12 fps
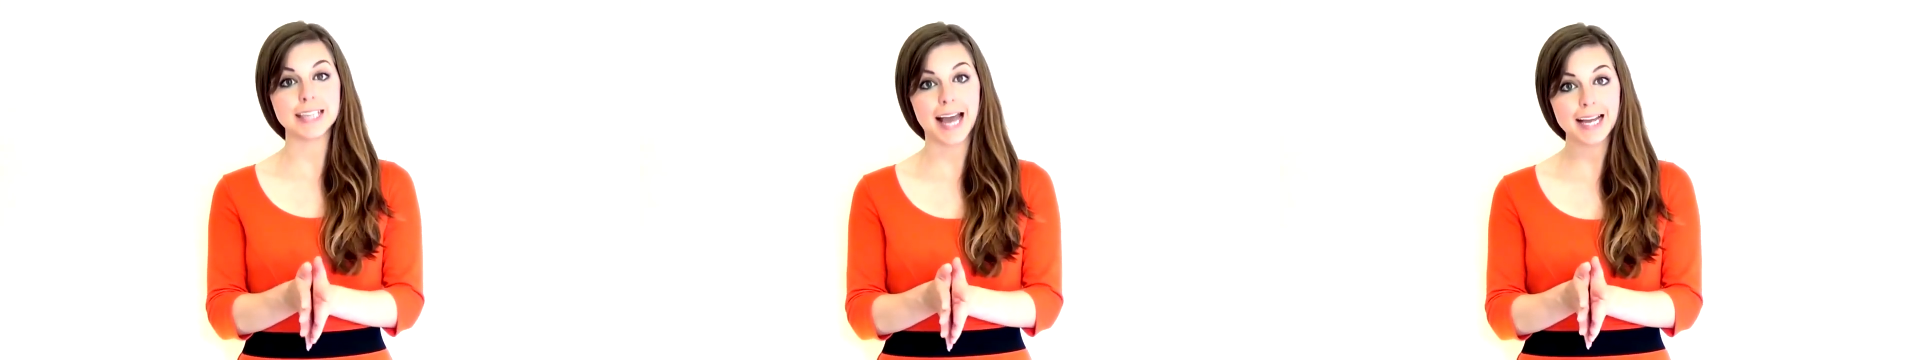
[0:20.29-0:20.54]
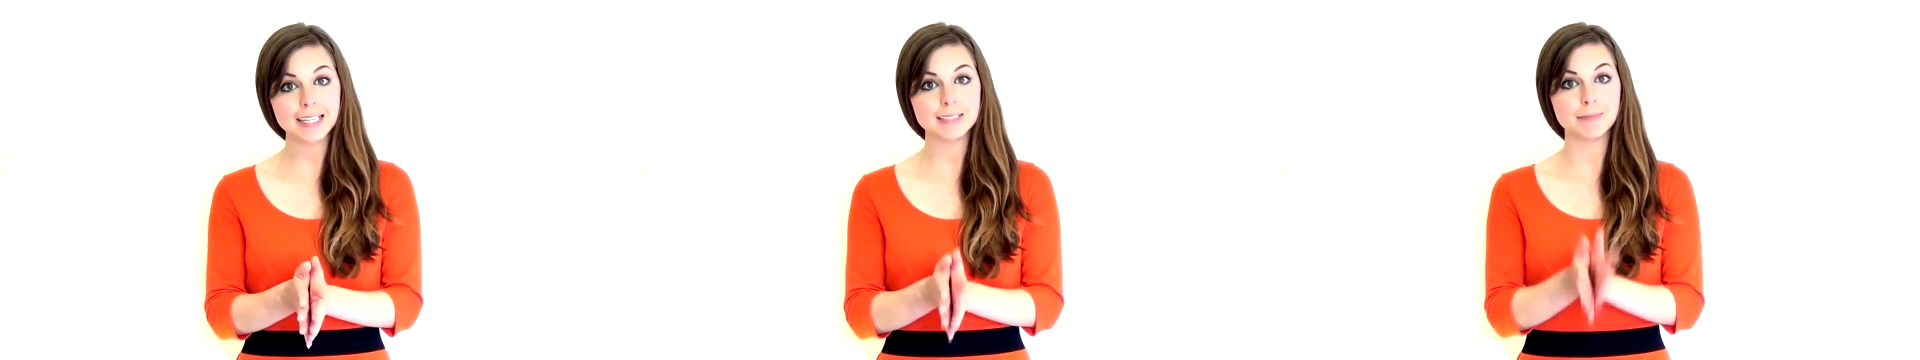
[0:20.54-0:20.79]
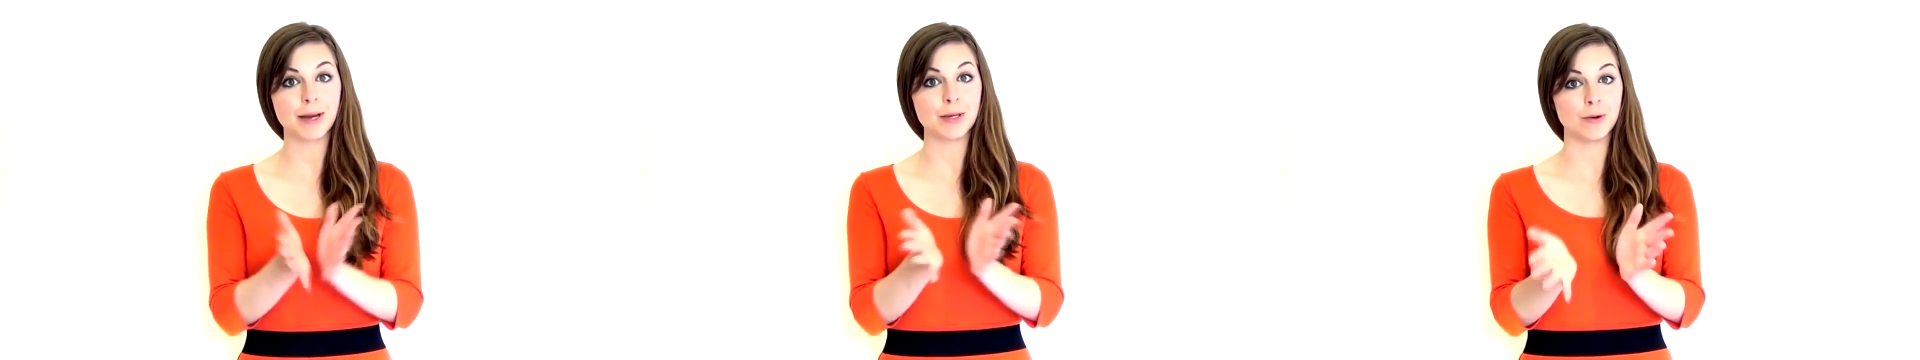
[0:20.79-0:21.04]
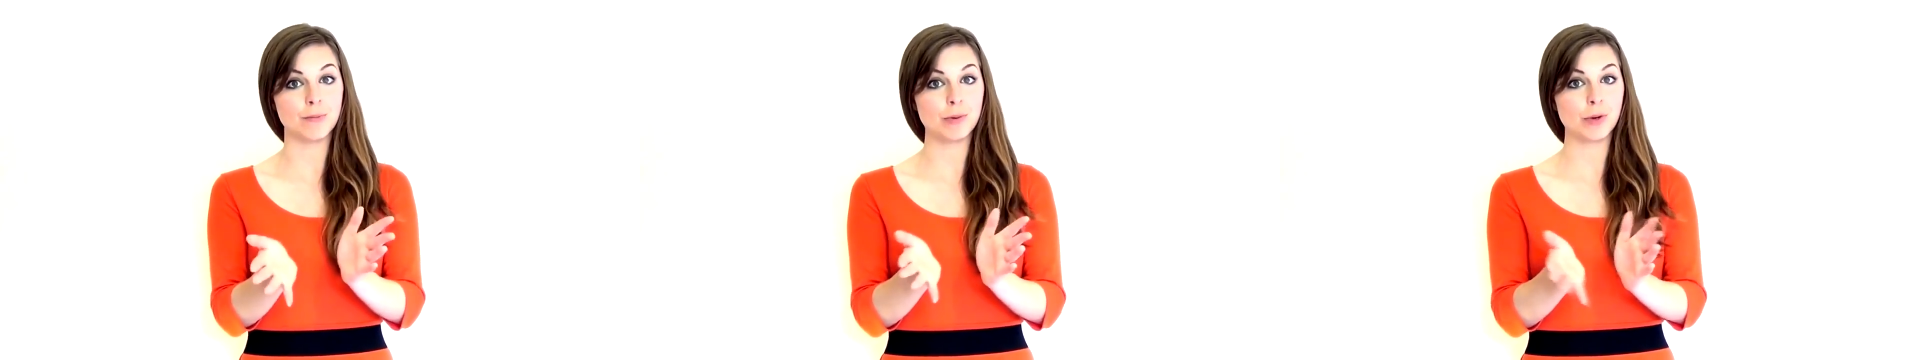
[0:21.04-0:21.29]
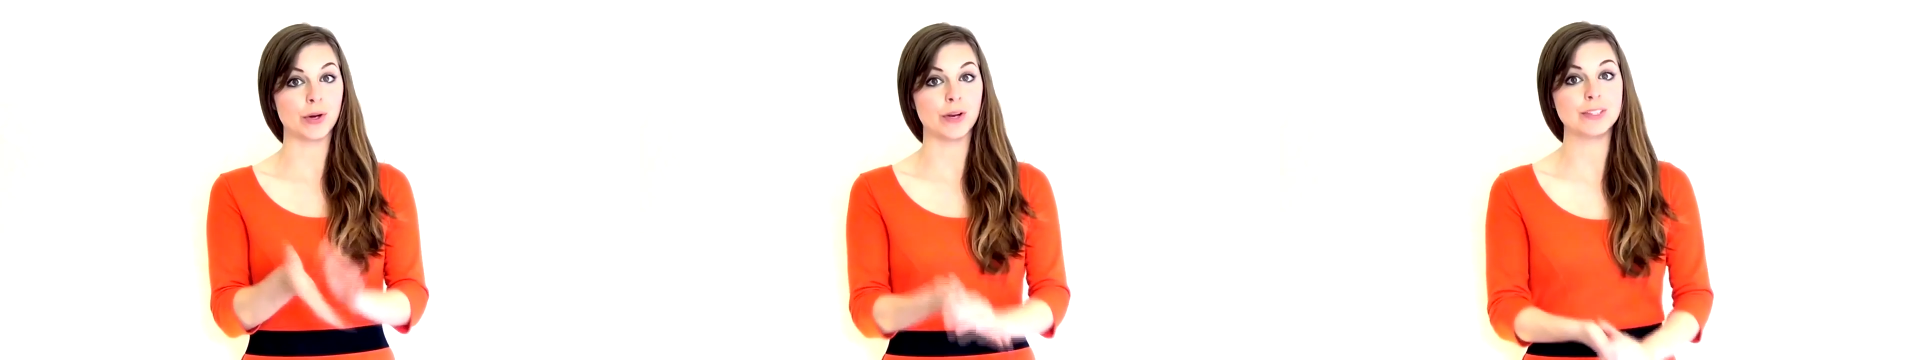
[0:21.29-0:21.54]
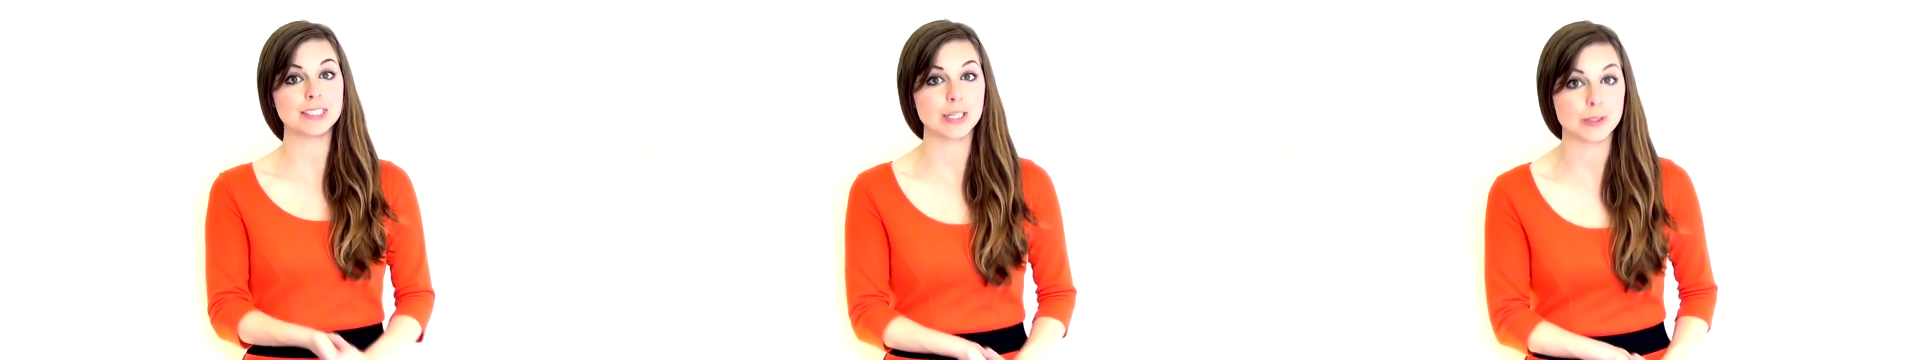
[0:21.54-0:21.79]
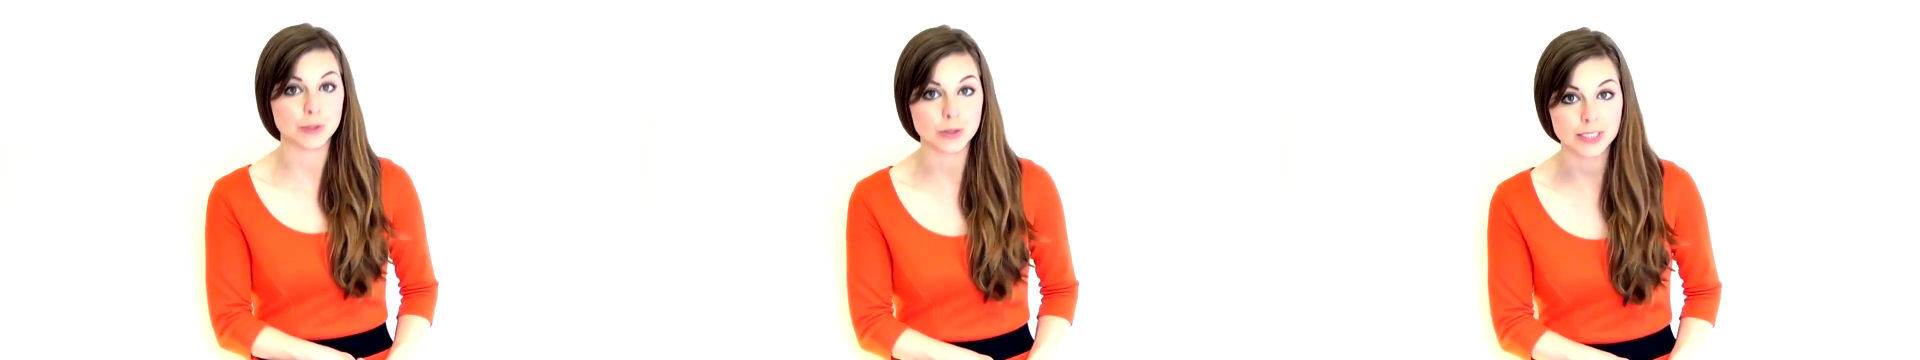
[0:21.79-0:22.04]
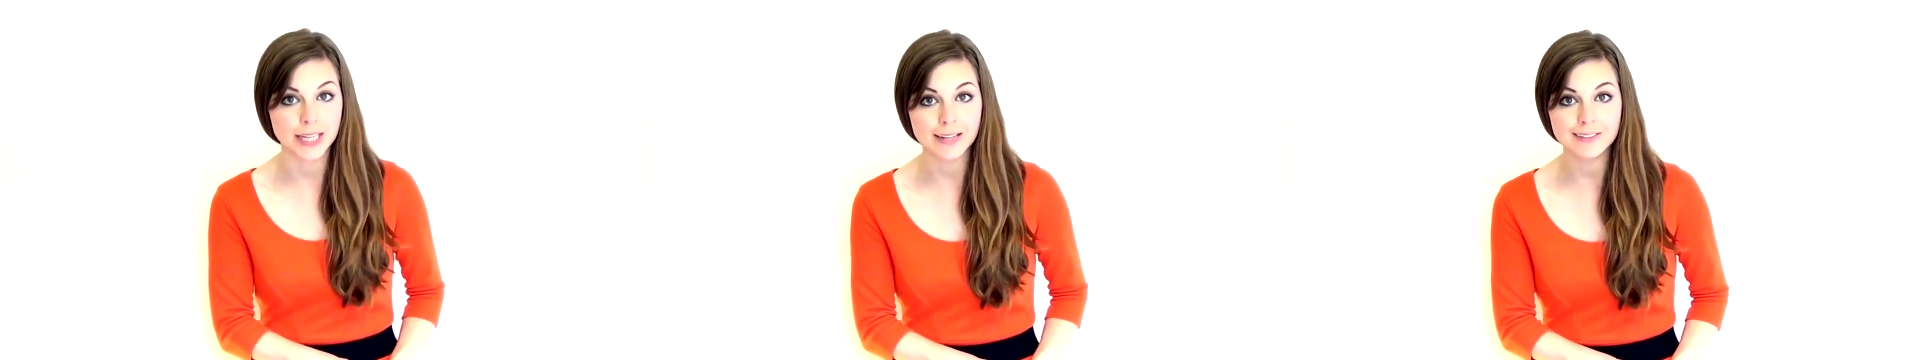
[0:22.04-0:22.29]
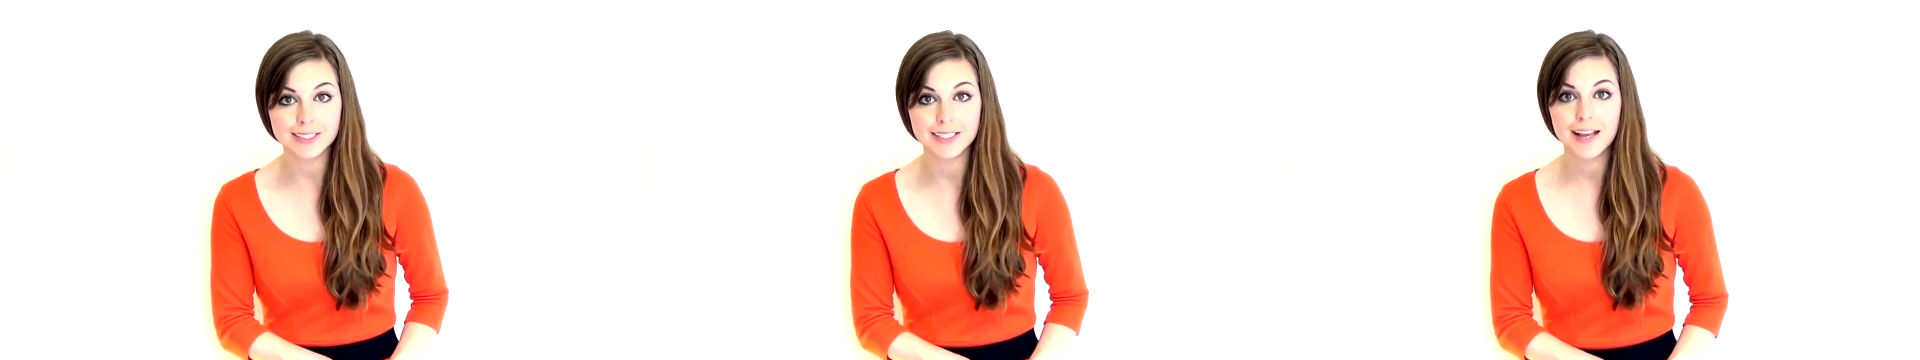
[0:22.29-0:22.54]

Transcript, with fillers: tax by your employer until you sort it